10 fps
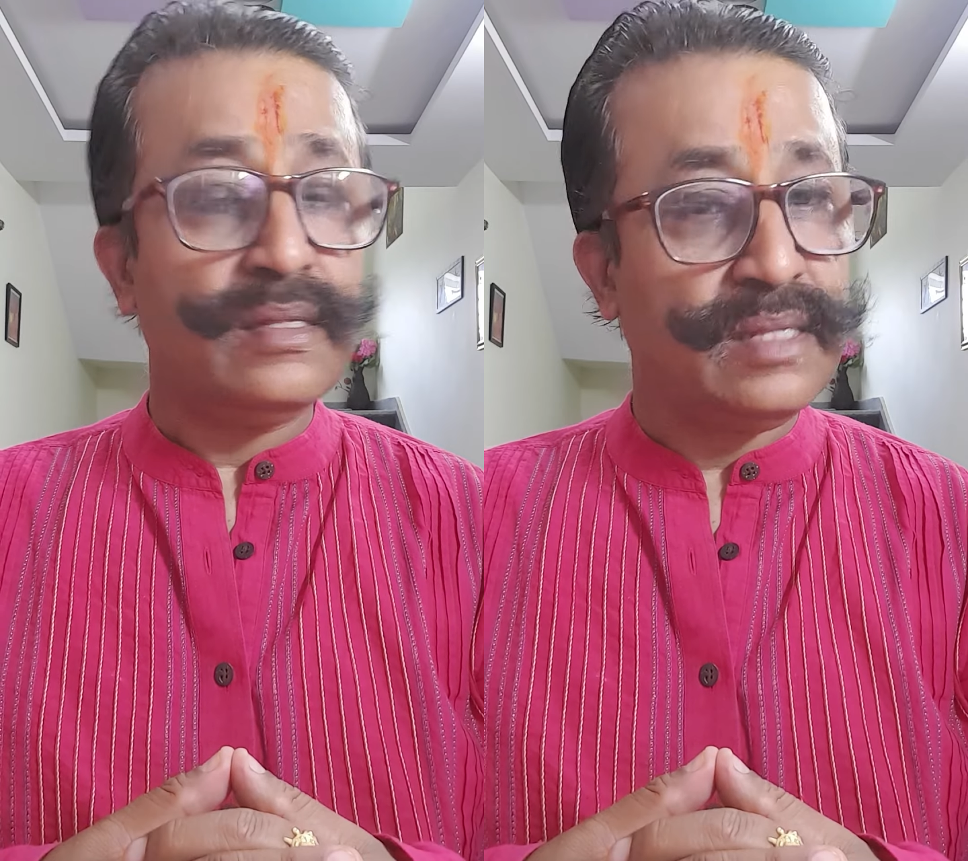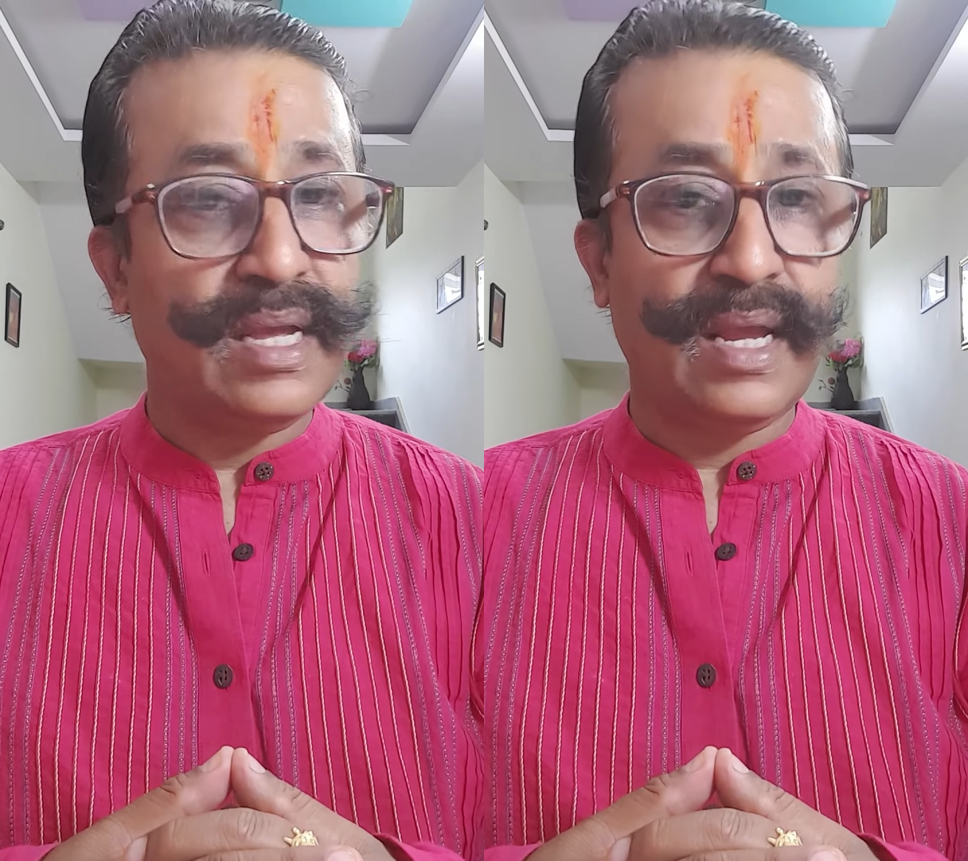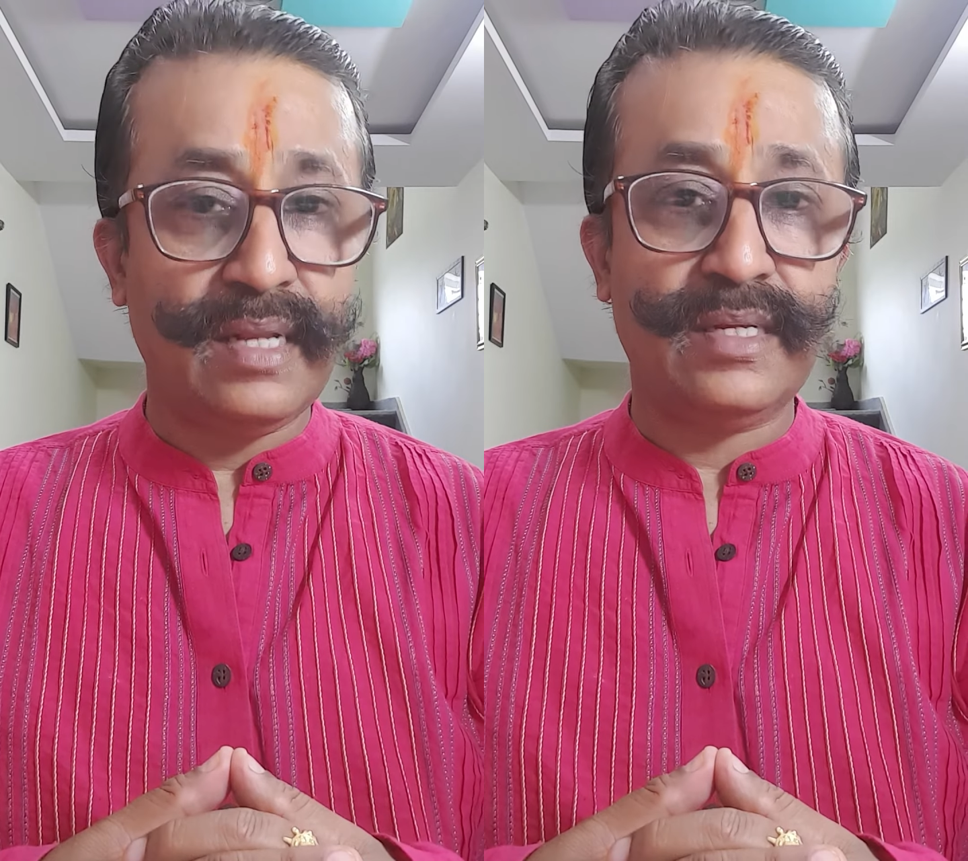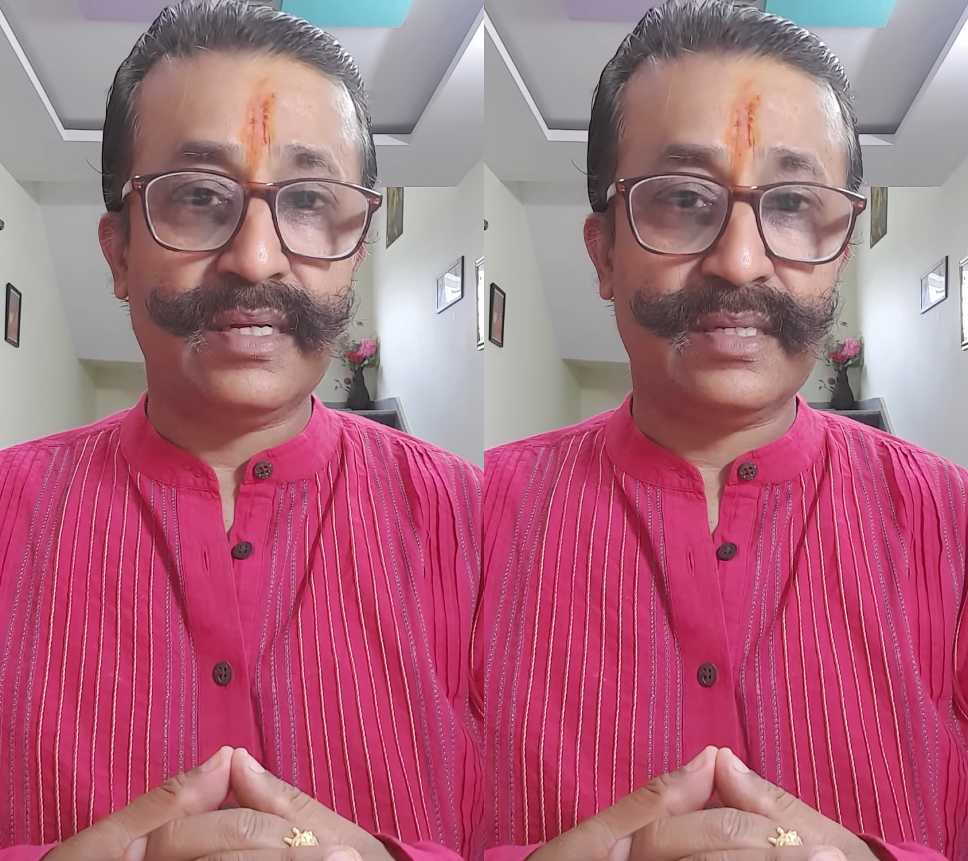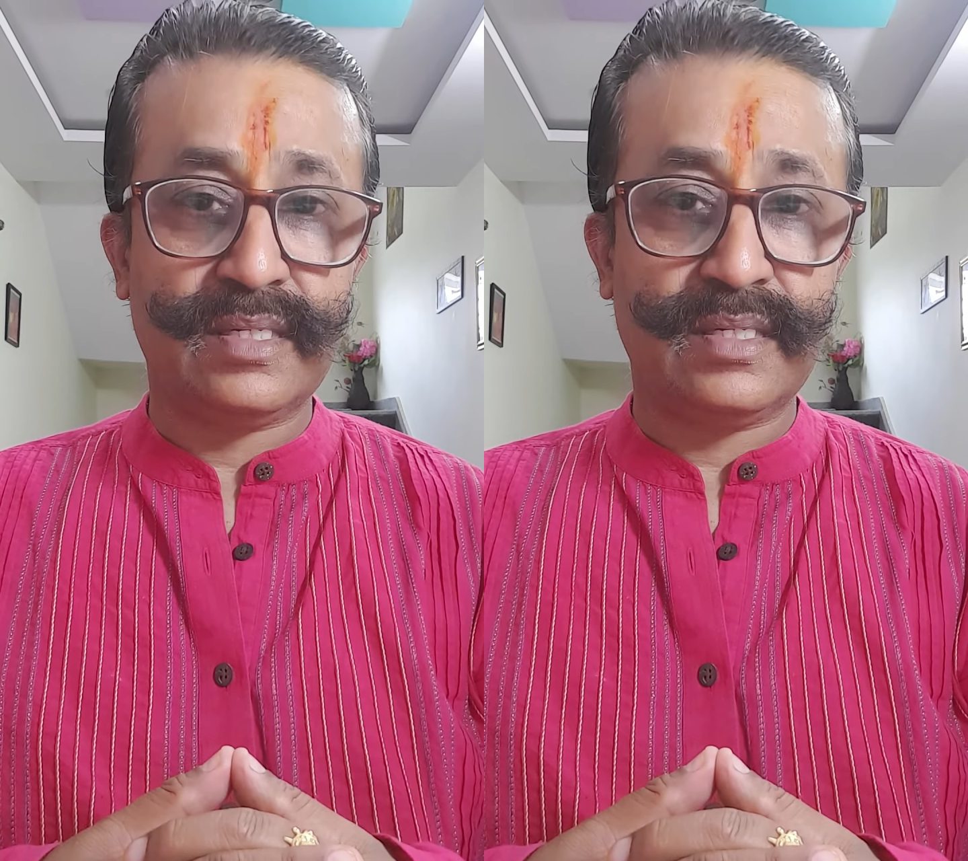The
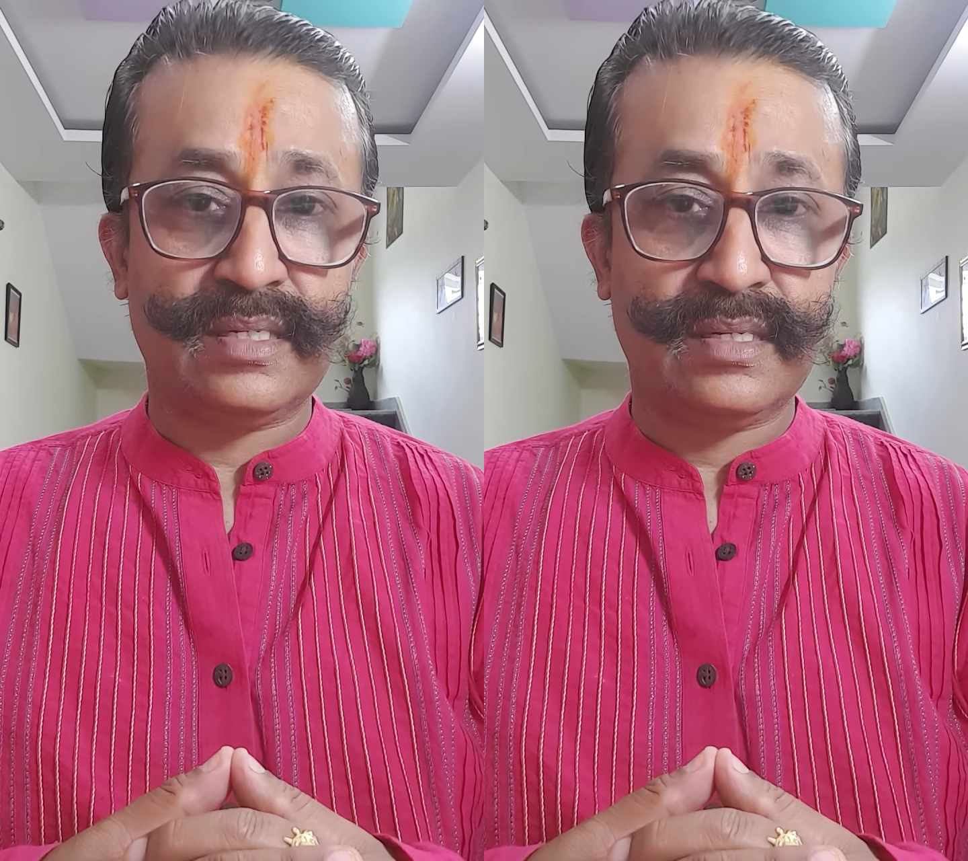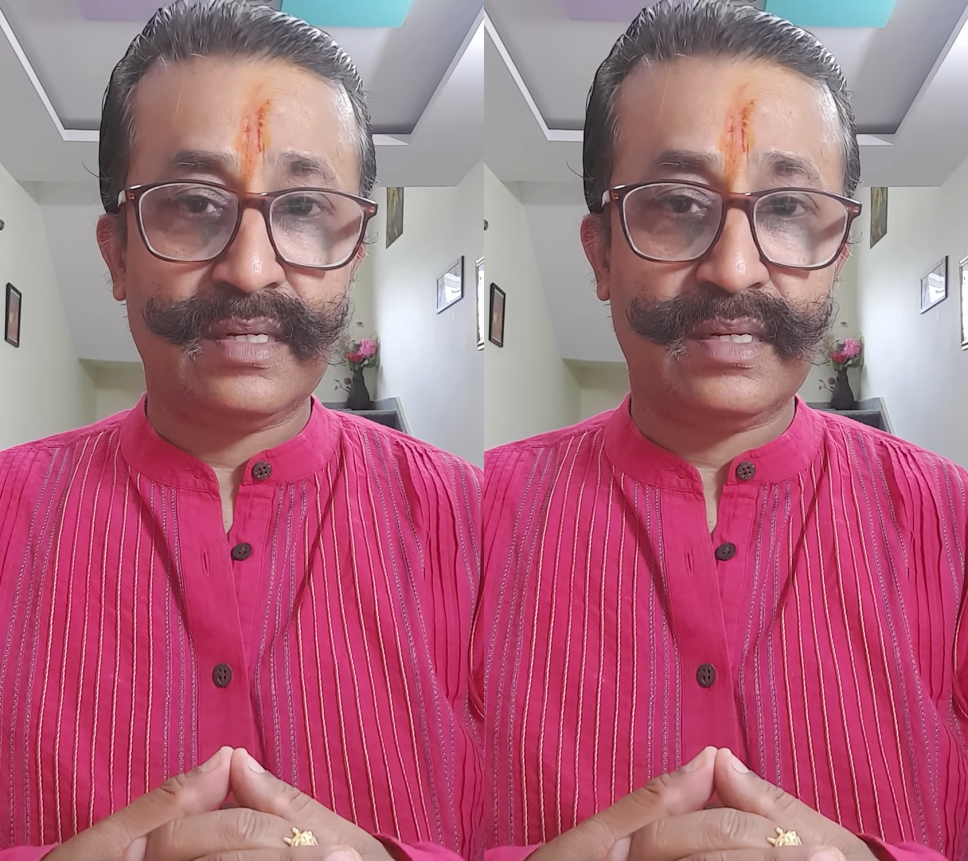Ancients.